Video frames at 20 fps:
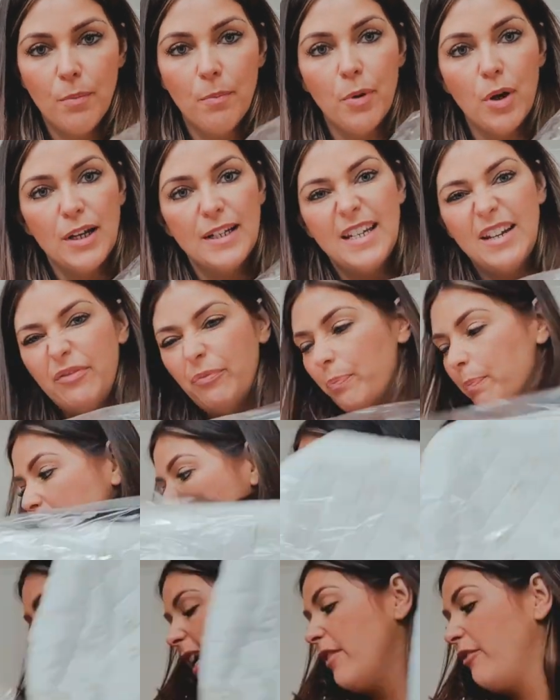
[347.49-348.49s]
but a
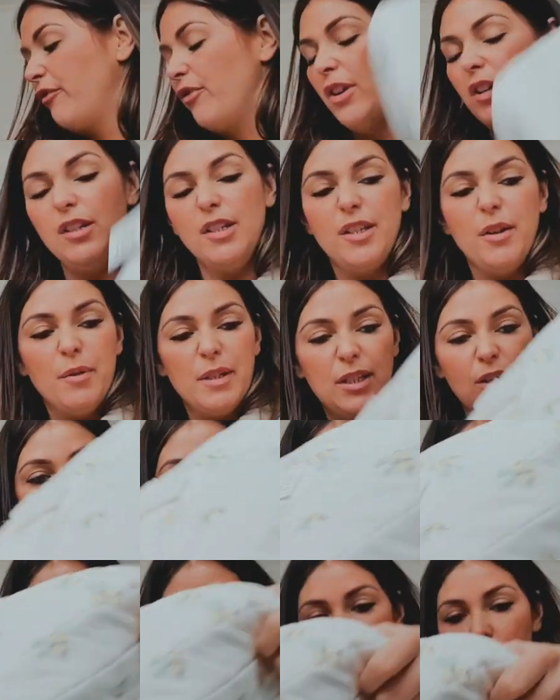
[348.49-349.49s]
bit different, so it's not
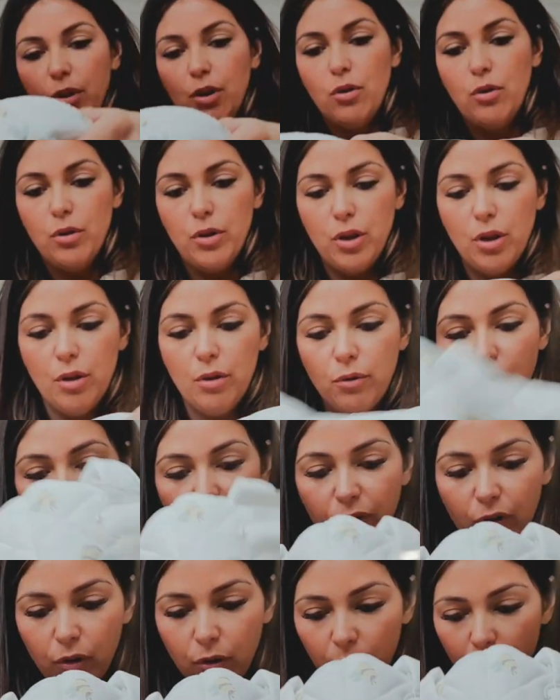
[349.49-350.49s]
too
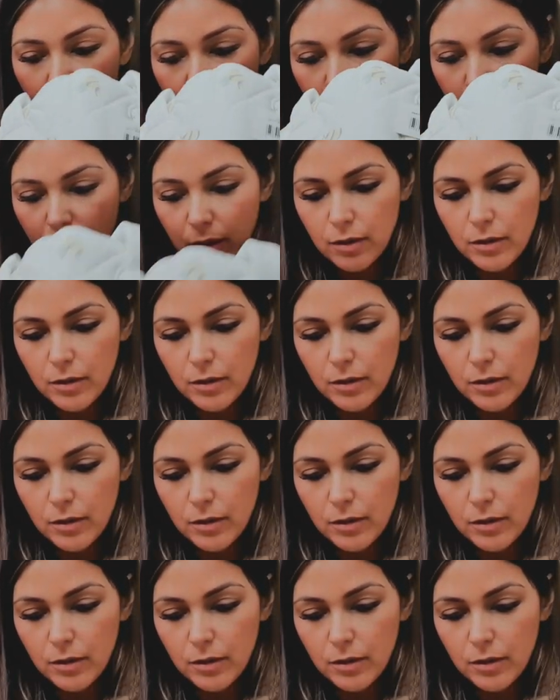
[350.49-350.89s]
uniformed.